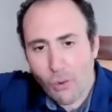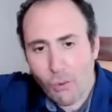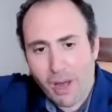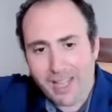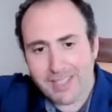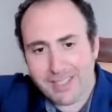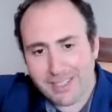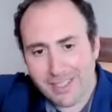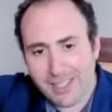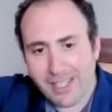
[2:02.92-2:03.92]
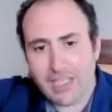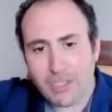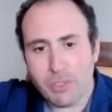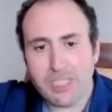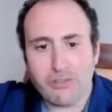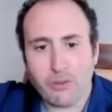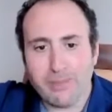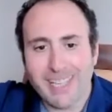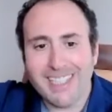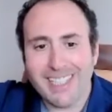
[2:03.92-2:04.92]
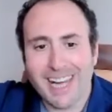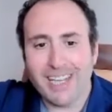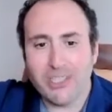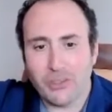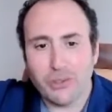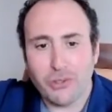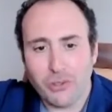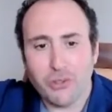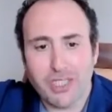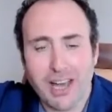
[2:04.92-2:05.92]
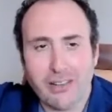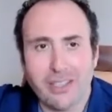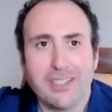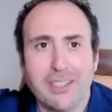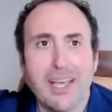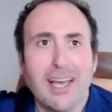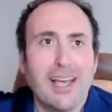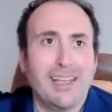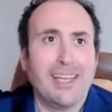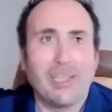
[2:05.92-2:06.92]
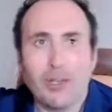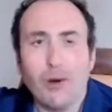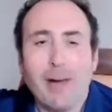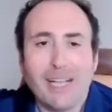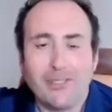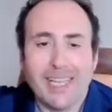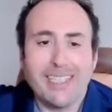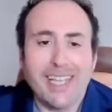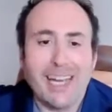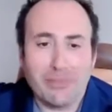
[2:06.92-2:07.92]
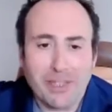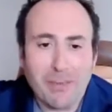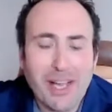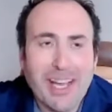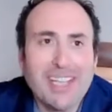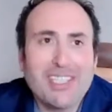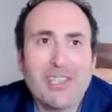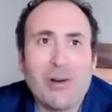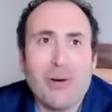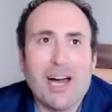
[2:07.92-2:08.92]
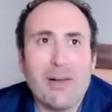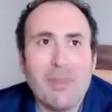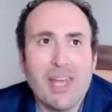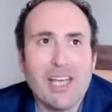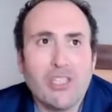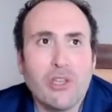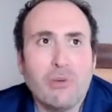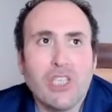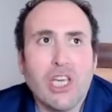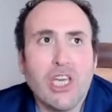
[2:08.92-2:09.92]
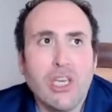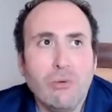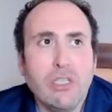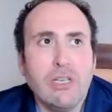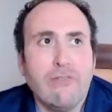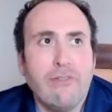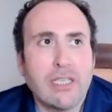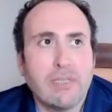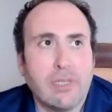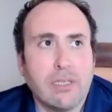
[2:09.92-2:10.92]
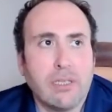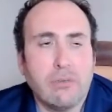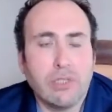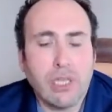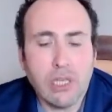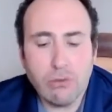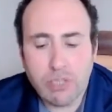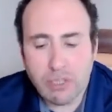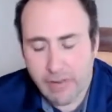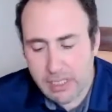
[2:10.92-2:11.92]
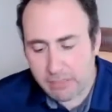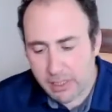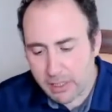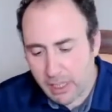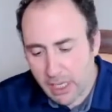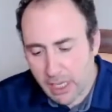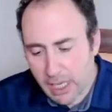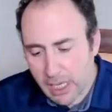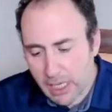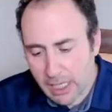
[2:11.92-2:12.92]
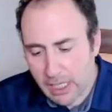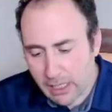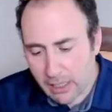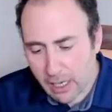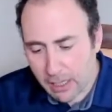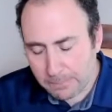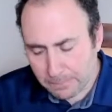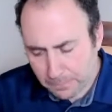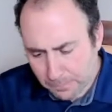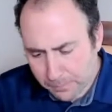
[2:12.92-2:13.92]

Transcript: once the clock switches from 1900 to 2000s, they're going to go back to 1900. So, uh, so there was a huge investment. There was a huge investment in um,